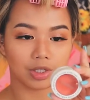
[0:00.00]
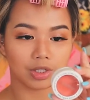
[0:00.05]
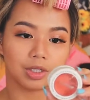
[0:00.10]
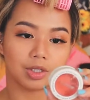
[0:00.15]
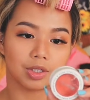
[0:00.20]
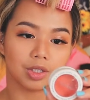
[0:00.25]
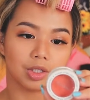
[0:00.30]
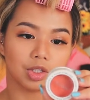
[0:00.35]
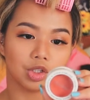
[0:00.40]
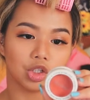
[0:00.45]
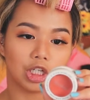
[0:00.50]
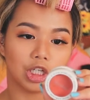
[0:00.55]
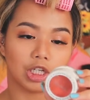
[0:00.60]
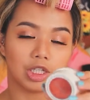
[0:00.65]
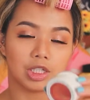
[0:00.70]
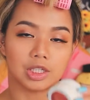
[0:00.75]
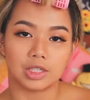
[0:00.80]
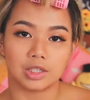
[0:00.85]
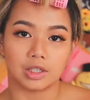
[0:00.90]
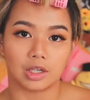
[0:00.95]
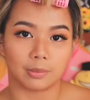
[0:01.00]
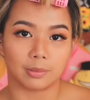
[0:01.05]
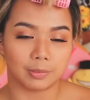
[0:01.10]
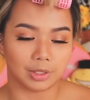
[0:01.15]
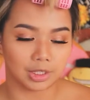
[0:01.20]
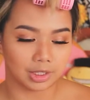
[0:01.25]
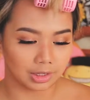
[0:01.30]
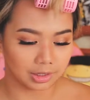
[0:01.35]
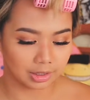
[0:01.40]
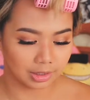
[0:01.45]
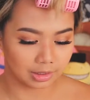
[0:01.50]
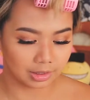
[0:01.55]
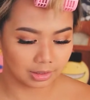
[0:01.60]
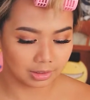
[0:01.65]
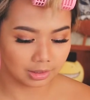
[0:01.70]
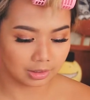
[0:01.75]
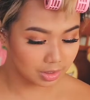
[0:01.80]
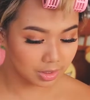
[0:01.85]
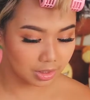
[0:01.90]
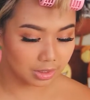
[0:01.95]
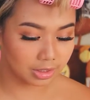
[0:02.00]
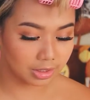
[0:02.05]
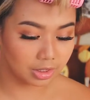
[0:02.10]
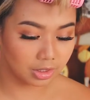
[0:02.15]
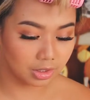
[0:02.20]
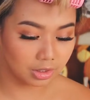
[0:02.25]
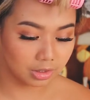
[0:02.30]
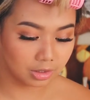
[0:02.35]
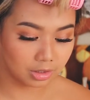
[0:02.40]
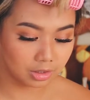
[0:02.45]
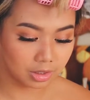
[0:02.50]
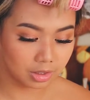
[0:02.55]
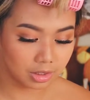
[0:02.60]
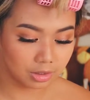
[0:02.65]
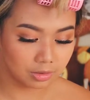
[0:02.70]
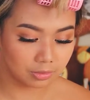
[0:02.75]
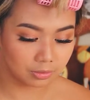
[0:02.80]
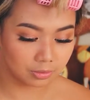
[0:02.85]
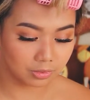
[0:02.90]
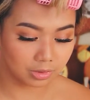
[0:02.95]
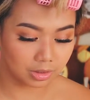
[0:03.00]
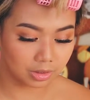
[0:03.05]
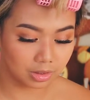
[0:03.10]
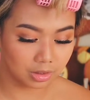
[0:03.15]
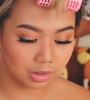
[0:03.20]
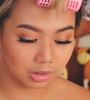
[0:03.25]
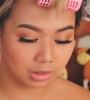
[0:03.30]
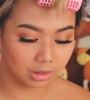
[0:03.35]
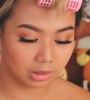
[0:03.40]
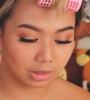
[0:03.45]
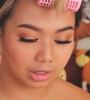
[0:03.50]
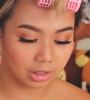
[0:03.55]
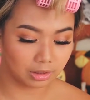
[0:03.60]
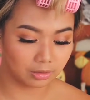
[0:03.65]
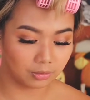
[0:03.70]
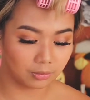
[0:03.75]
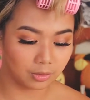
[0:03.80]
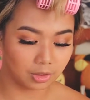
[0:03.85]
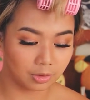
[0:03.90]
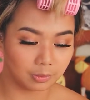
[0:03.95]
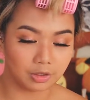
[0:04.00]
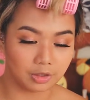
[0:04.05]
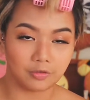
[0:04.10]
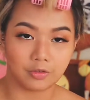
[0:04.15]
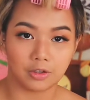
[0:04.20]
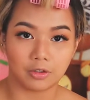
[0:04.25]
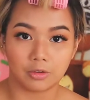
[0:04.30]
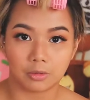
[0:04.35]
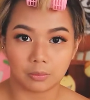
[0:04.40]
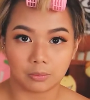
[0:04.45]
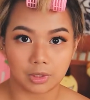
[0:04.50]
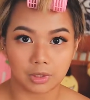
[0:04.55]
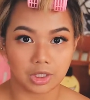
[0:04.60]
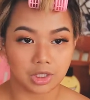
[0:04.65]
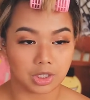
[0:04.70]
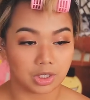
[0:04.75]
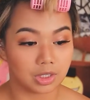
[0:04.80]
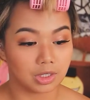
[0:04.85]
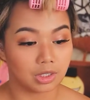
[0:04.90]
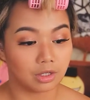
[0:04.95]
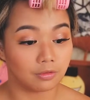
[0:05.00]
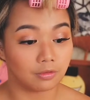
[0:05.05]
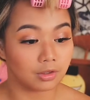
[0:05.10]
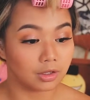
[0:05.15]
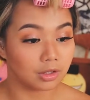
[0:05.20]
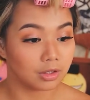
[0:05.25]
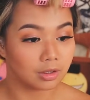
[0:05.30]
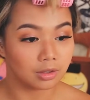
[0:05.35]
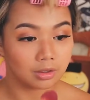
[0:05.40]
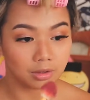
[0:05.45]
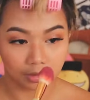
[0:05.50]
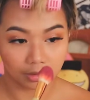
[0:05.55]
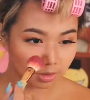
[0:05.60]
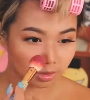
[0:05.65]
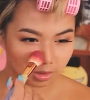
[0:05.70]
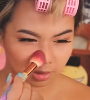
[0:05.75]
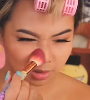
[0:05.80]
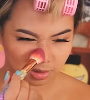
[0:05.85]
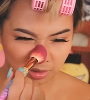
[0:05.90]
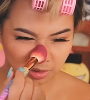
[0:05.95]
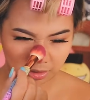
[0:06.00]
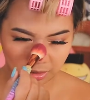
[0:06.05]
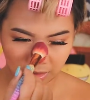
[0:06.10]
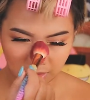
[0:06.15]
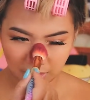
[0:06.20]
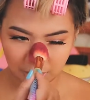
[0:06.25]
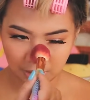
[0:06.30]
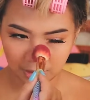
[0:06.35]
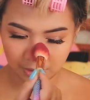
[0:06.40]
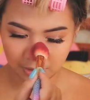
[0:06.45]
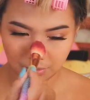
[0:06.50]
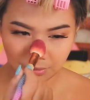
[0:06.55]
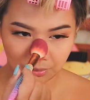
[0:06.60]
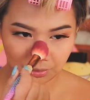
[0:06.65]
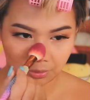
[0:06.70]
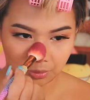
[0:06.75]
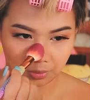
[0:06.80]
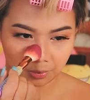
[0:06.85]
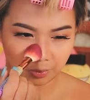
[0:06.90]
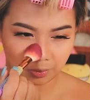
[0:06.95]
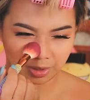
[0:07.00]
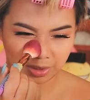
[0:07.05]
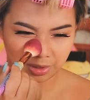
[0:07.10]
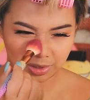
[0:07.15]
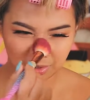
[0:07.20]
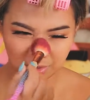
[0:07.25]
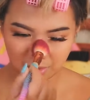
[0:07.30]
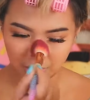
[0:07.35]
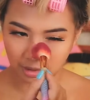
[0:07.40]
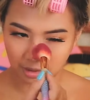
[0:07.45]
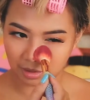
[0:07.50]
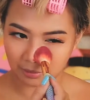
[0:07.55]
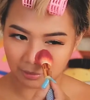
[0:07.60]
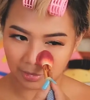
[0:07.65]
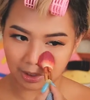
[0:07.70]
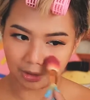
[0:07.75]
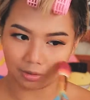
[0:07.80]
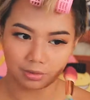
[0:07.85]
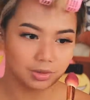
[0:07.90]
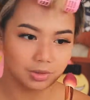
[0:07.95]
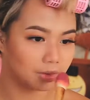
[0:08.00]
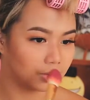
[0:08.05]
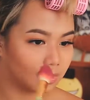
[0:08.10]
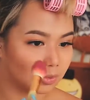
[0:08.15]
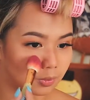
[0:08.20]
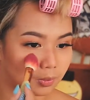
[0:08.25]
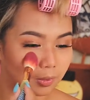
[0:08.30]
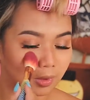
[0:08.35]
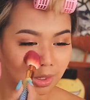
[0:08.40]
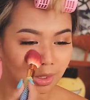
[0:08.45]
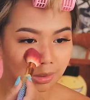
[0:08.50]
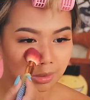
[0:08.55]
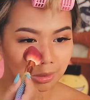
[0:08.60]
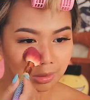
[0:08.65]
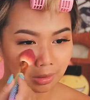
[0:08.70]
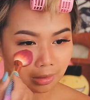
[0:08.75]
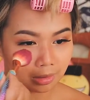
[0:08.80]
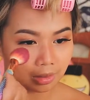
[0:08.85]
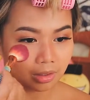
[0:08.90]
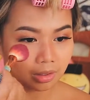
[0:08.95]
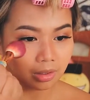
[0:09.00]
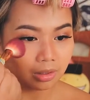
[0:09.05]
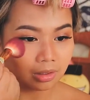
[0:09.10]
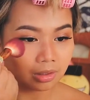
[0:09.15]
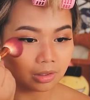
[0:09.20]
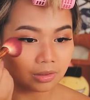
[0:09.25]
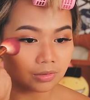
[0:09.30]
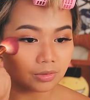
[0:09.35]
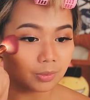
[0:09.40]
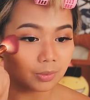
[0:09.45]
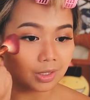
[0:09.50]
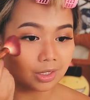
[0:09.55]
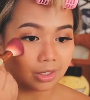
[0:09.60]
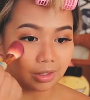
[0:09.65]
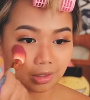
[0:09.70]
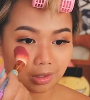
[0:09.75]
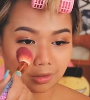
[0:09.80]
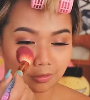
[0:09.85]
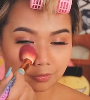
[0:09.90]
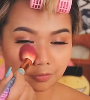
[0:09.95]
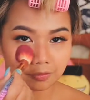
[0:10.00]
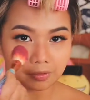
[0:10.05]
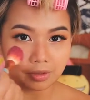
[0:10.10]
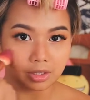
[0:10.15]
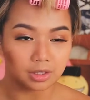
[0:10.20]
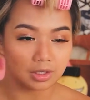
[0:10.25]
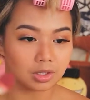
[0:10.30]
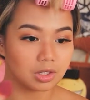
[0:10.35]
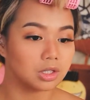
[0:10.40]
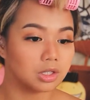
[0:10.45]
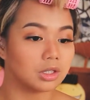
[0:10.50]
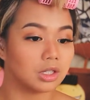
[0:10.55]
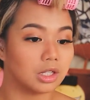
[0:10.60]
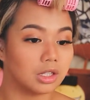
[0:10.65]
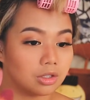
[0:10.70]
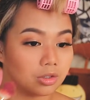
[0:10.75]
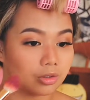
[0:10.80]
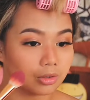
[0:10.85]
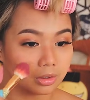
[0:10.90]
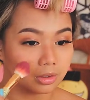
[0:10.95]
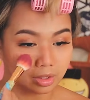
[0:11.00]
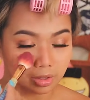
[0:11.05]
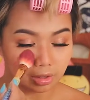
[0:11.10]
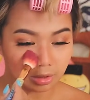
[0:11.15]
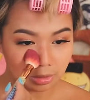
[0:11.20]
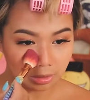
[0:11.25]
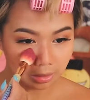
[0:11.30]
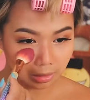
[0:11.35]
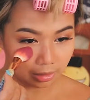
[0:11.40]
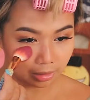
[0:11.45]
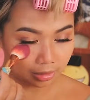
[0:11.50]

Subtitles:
It's in shade Stop It. This is really like one of my favorite blushes ever. I usually like to blush on my nose as well. Gives me like that flush natural look.